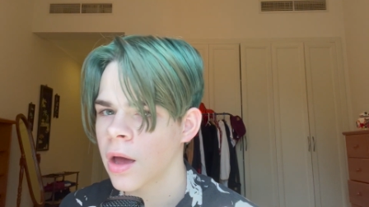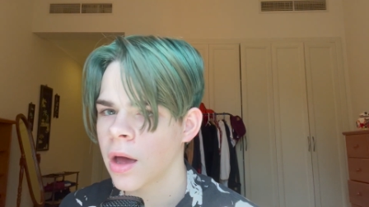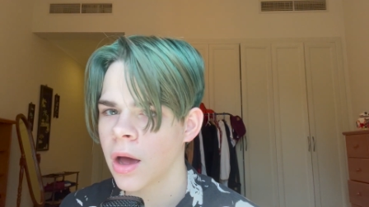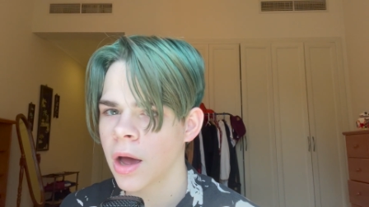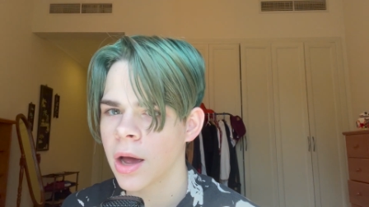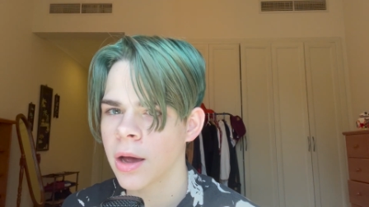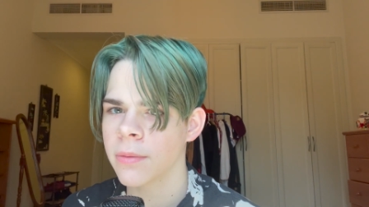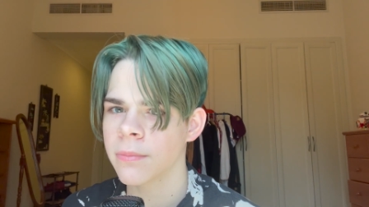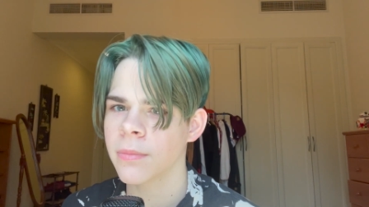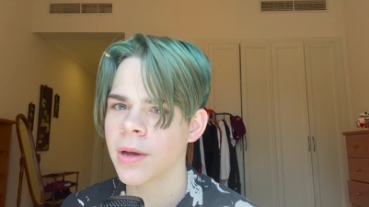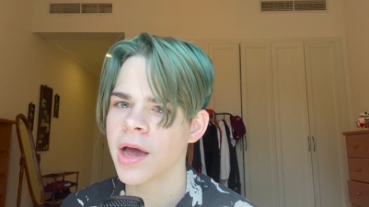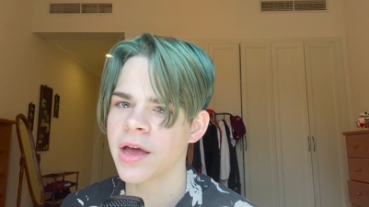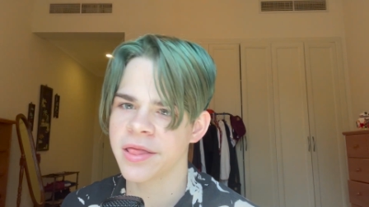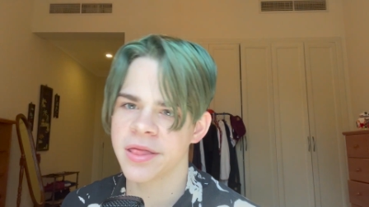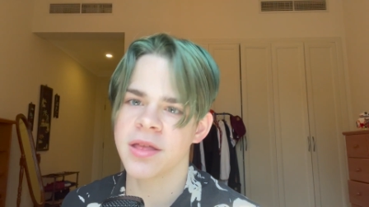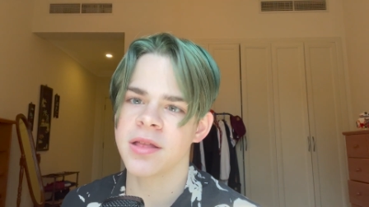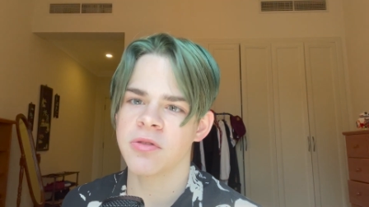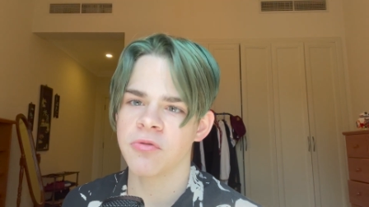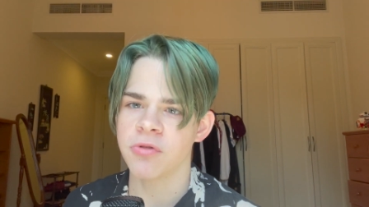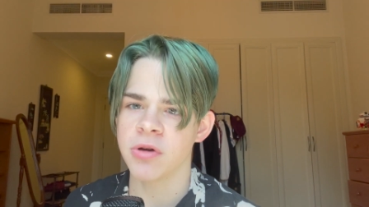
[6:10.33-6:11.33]
Um, I
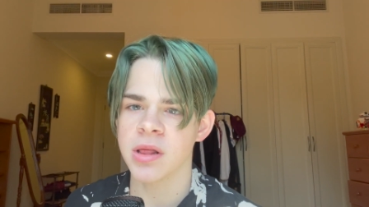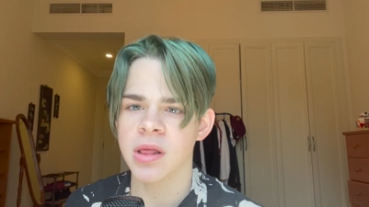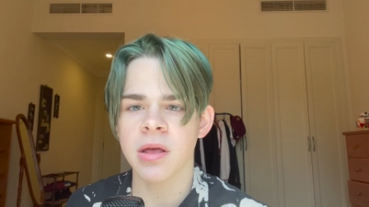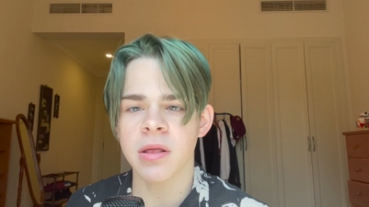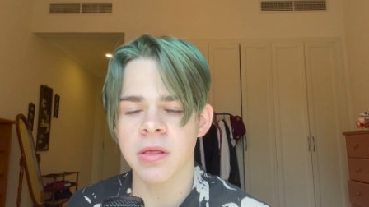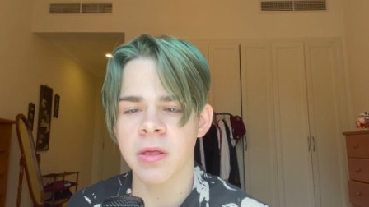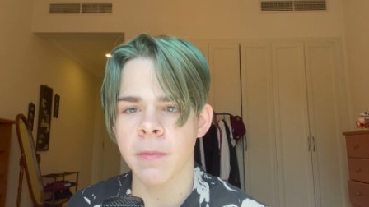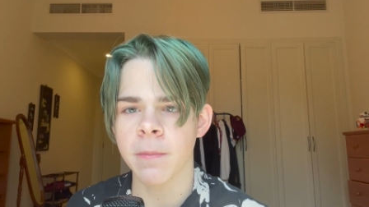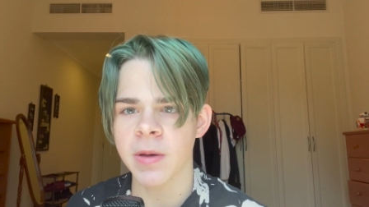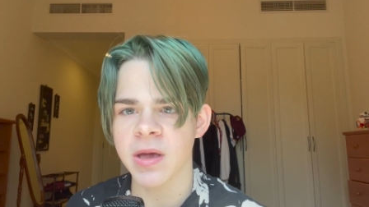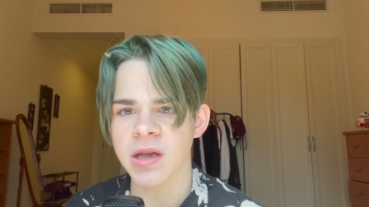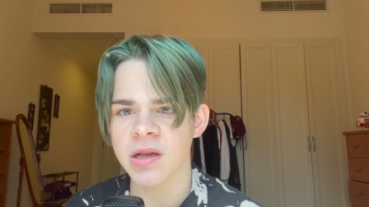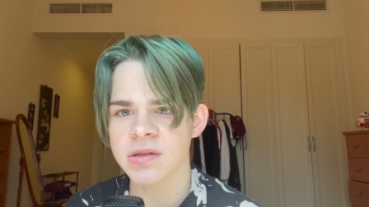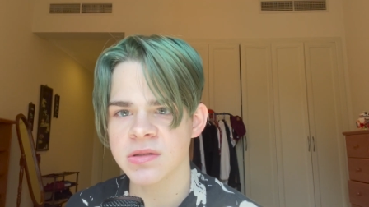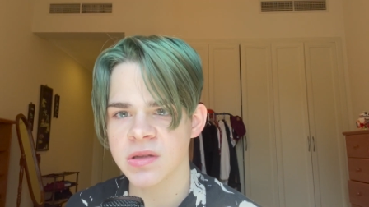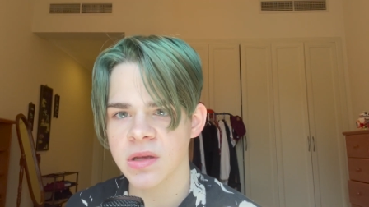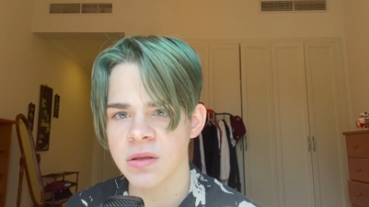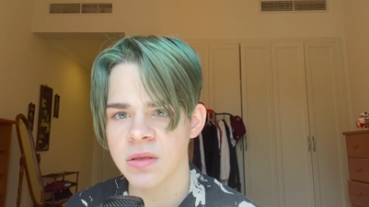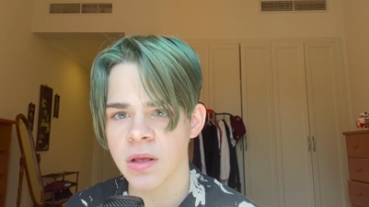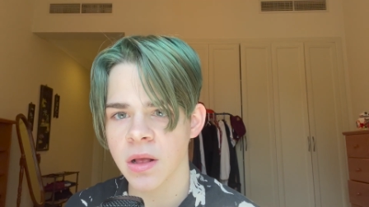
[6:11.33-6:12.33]
think really the
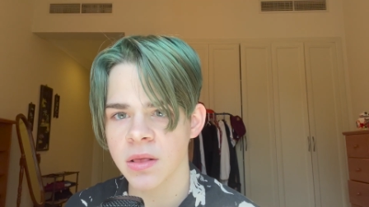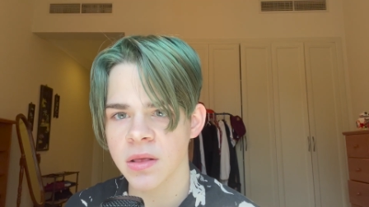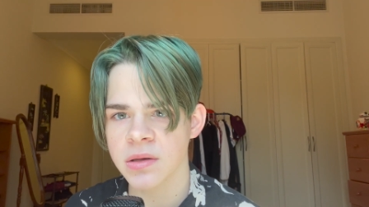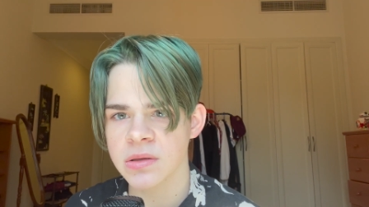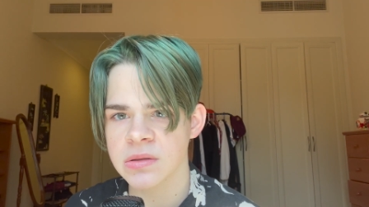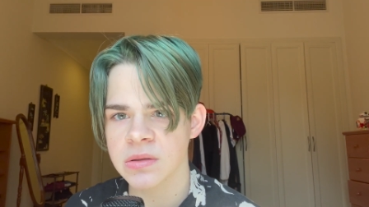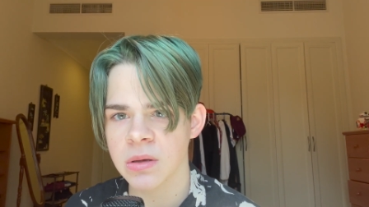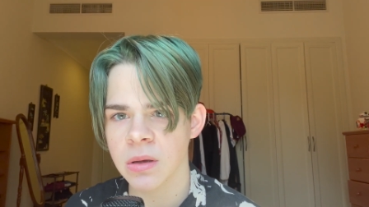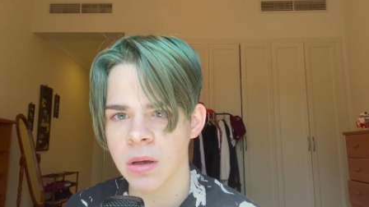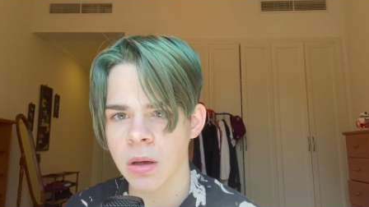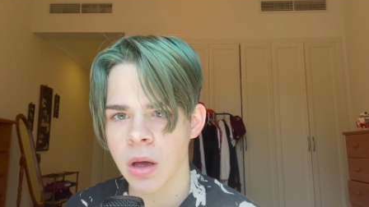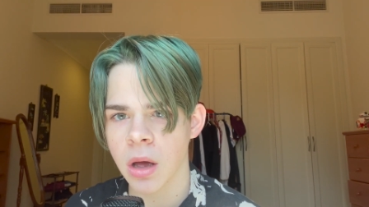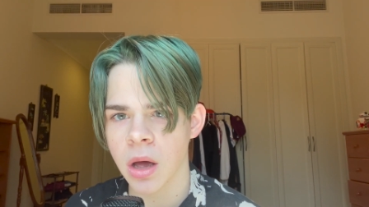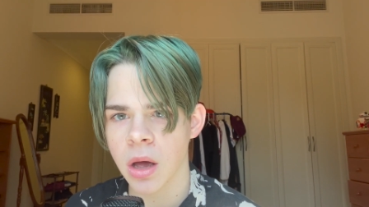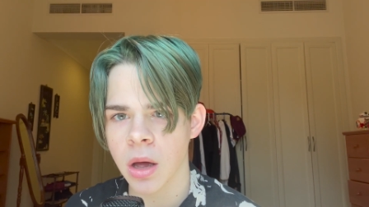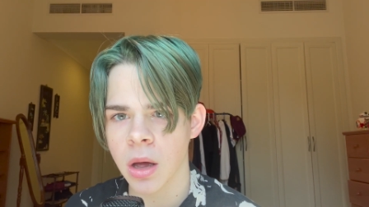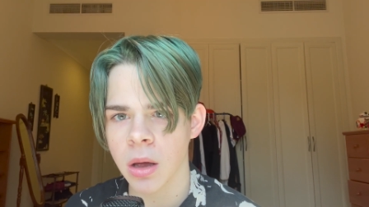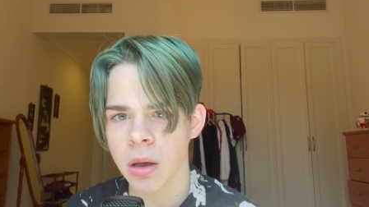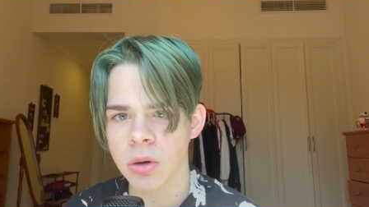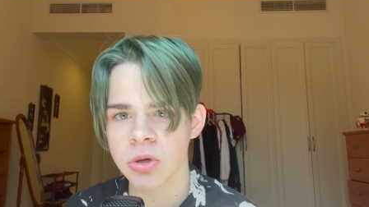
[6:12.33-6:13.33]
biggest thing that this
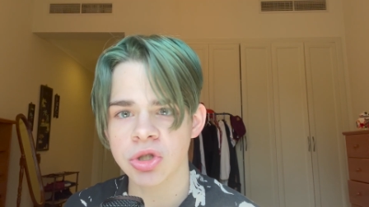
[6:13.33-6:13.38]
uh,